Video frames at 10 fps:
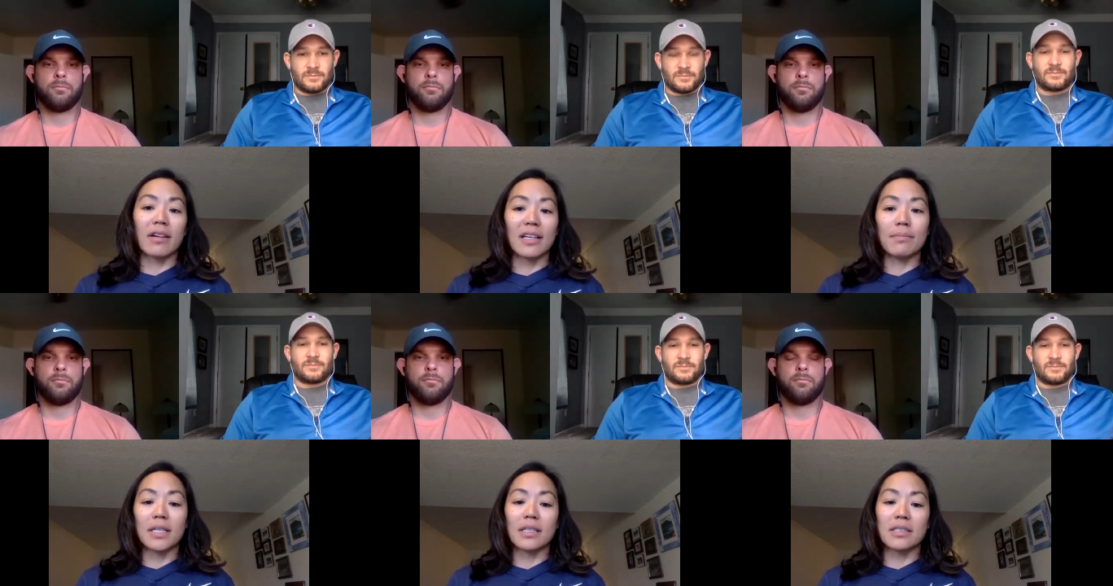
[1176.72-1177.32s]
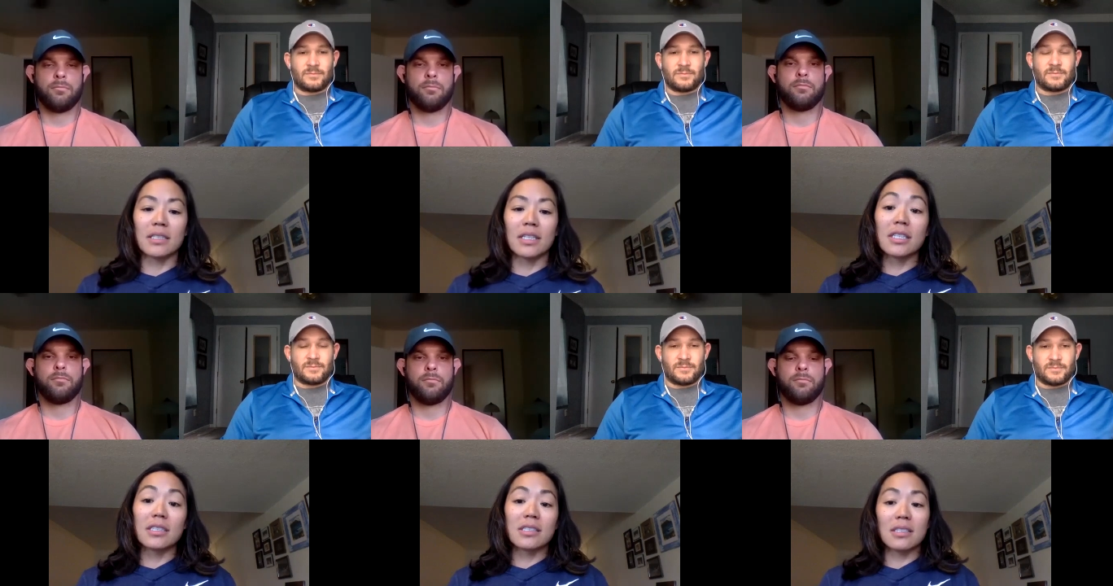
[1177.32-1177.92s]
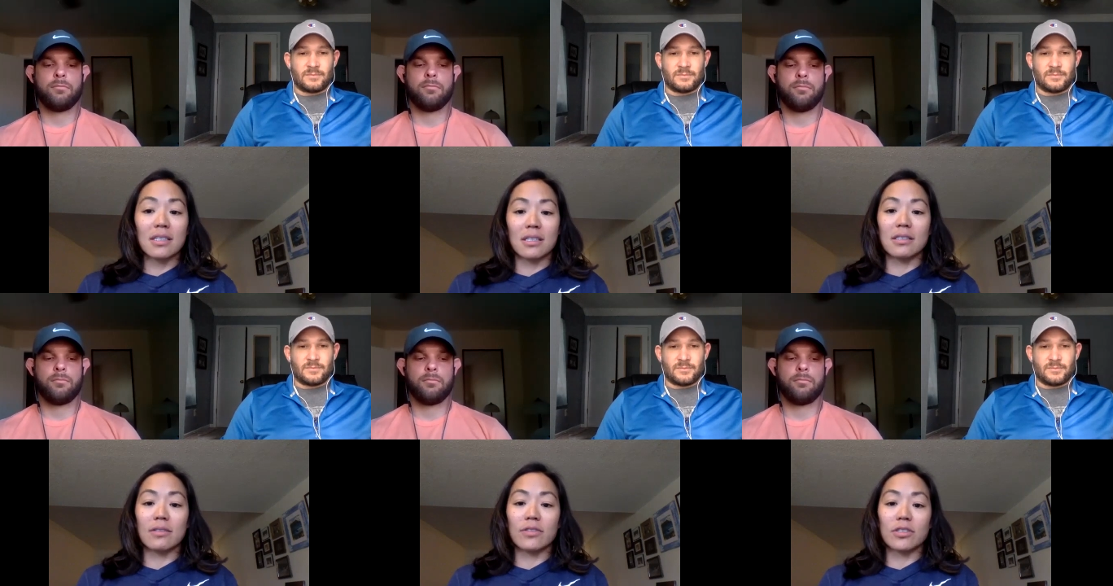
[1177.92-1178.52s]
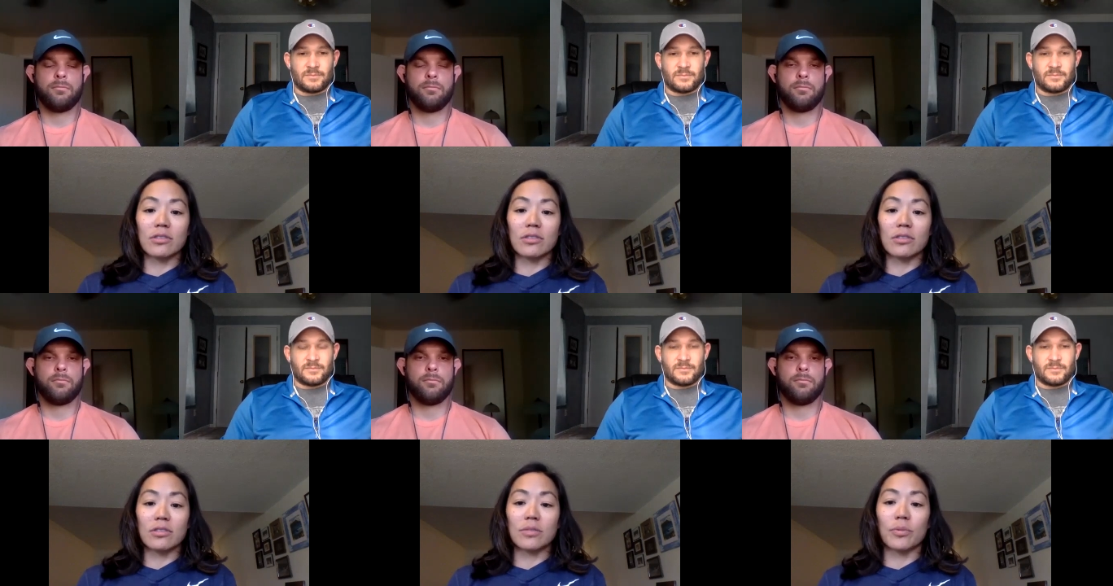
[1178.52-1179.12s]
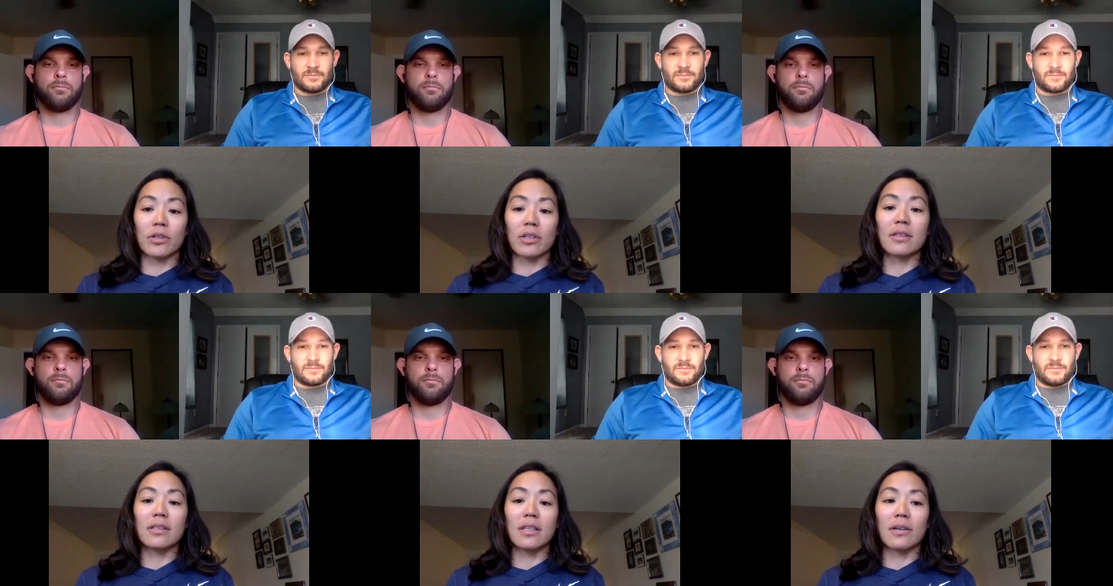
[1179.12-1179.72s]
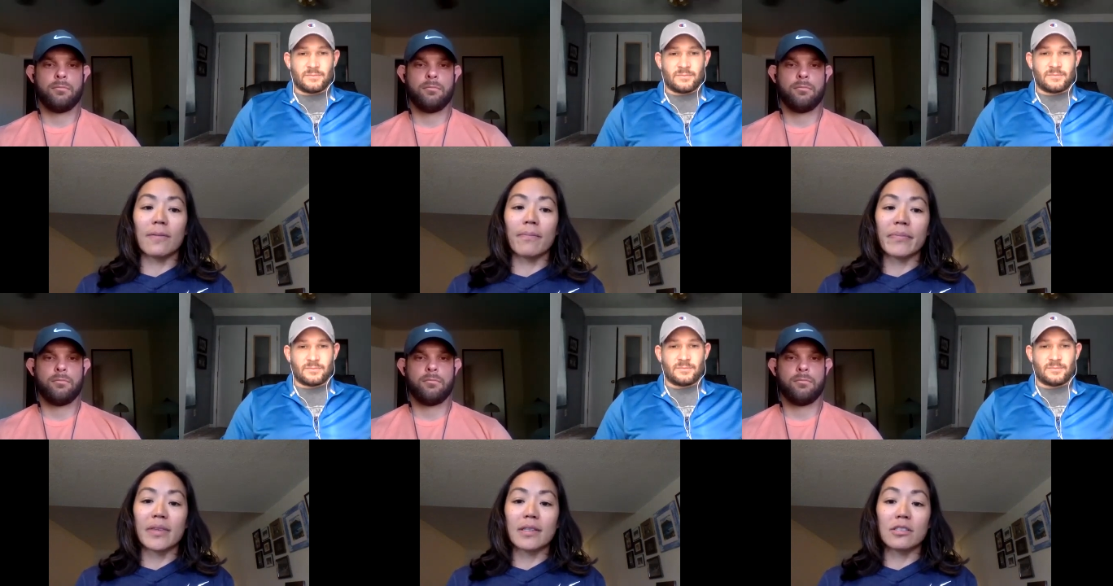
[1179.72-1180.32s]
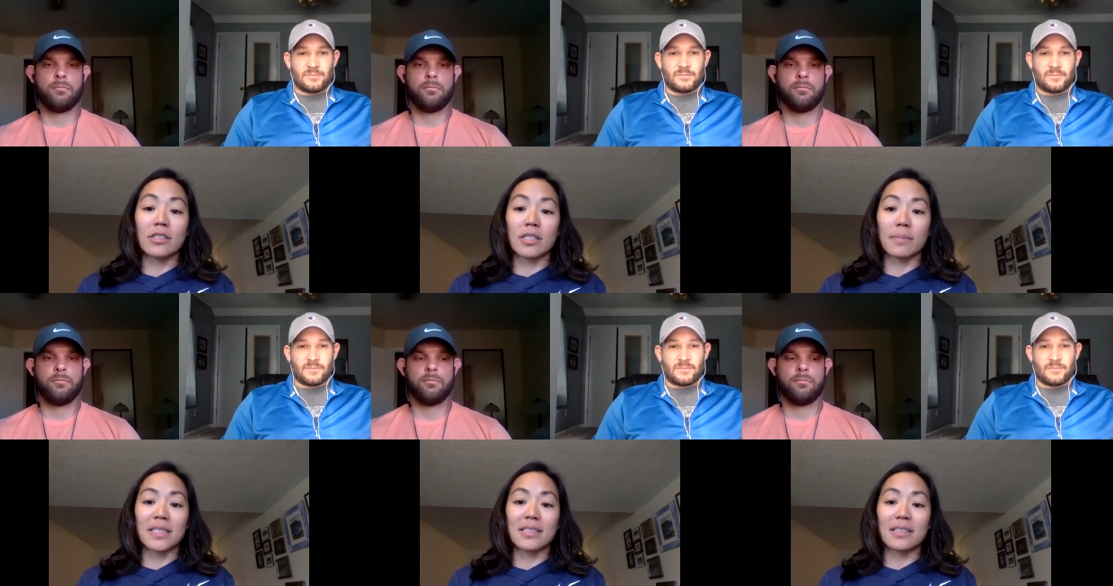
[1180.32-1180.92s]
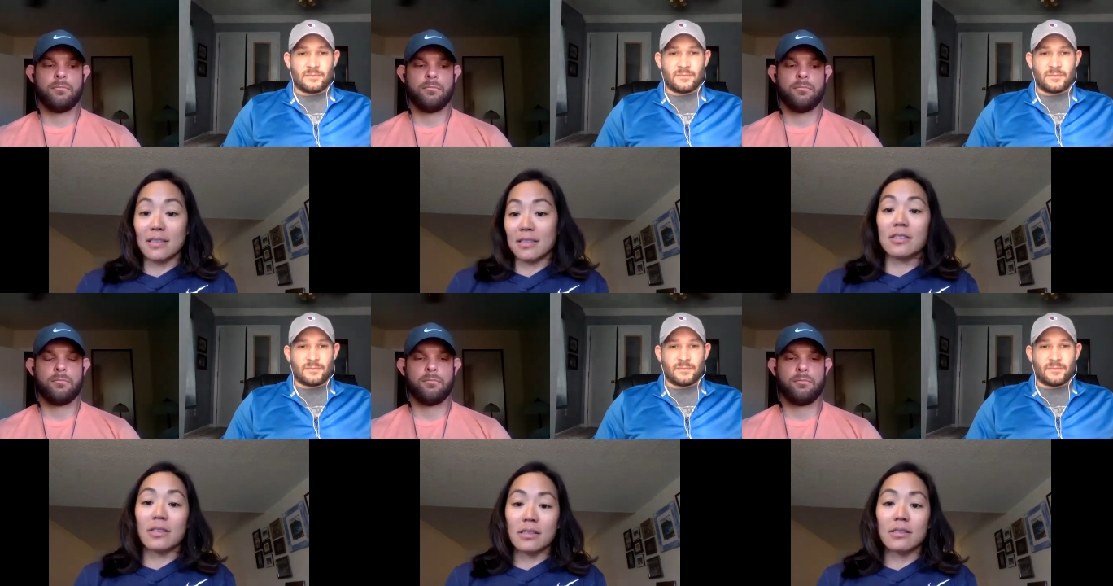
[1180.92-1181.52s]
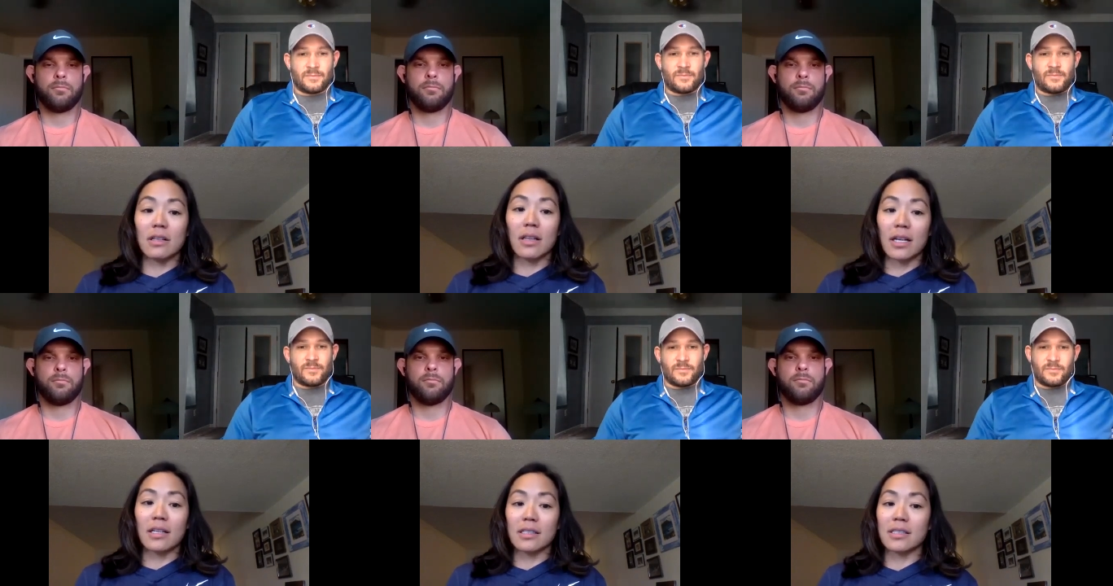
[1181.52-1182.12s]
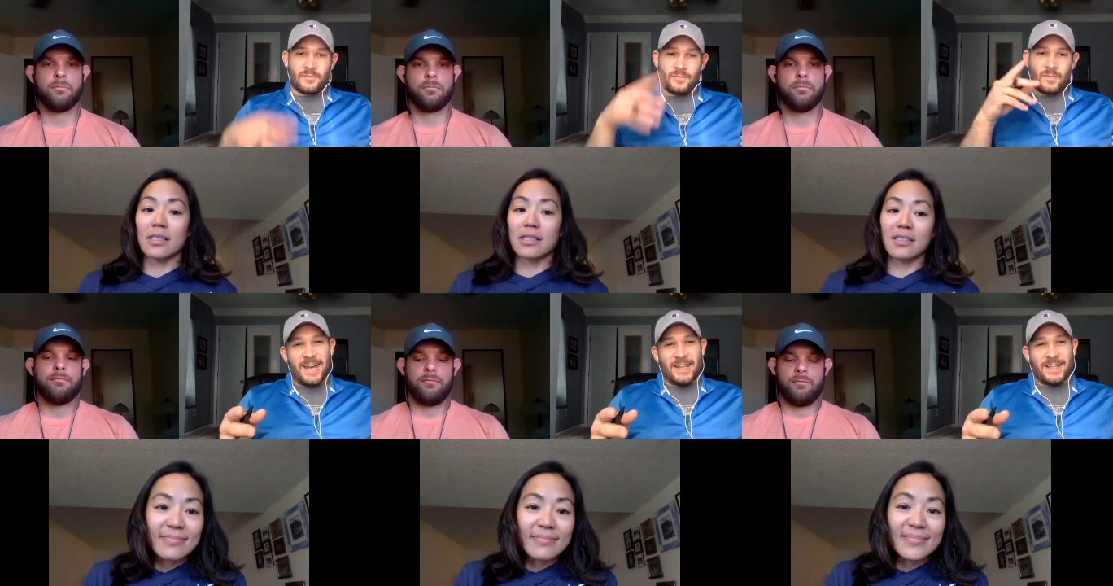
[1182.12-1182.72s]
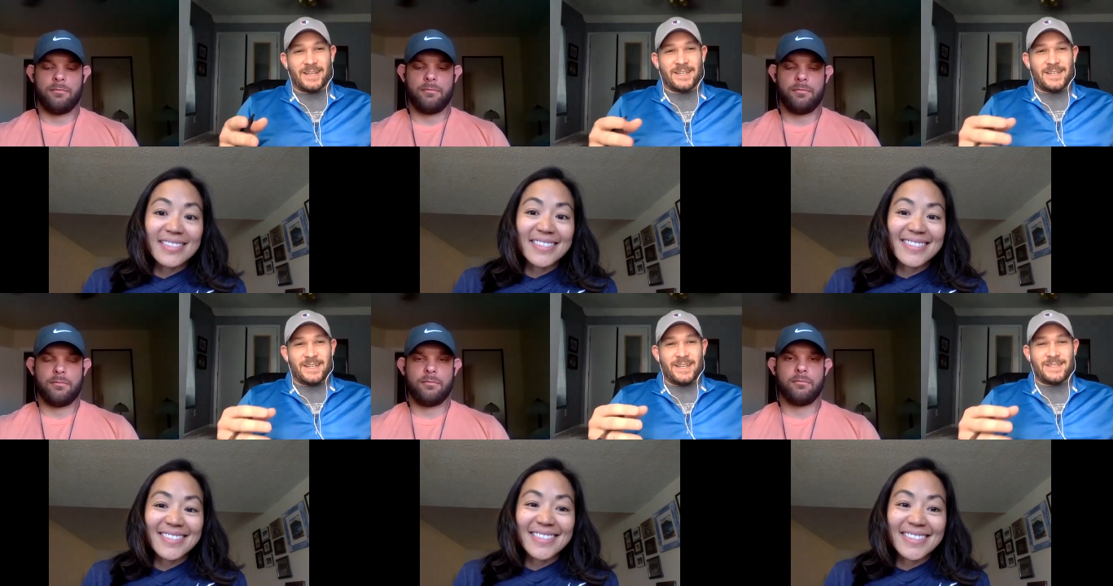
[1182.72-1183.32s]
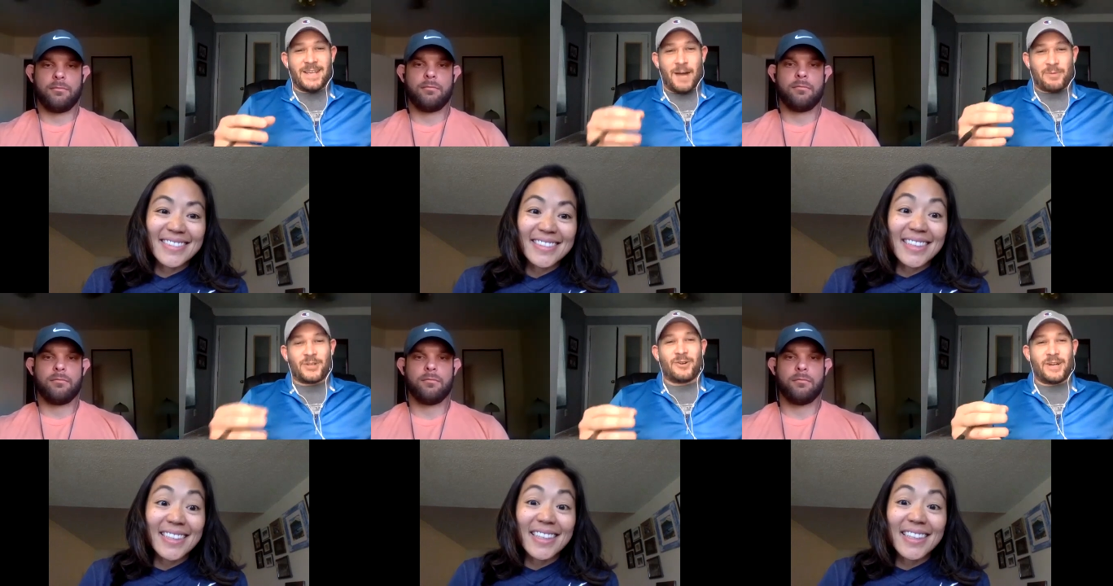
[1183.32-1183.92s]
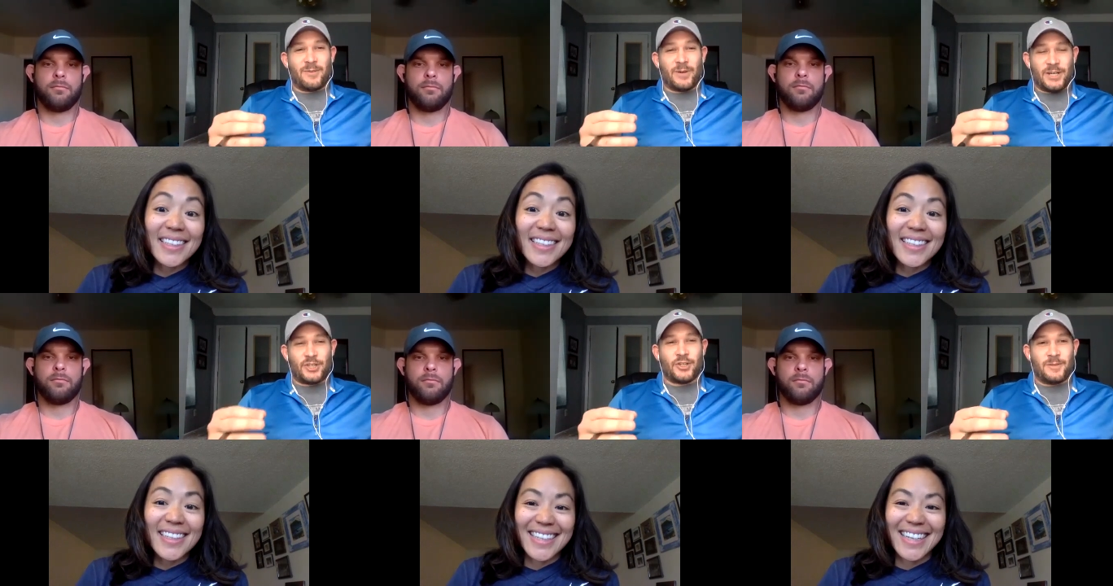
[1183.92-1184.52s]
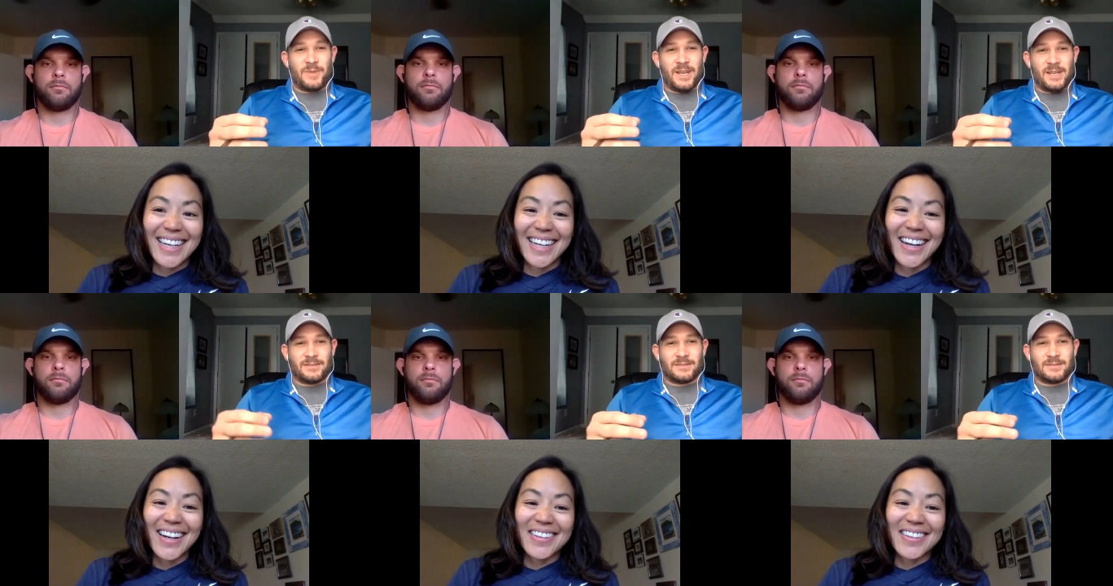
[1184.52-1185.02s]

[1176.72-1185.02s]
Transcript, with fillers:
Speaker 1: right? Because it is an individual sport, you know, to some extent, to a lot of extent.
Speaker 2: So. Like, is the opportunity what it should be oh.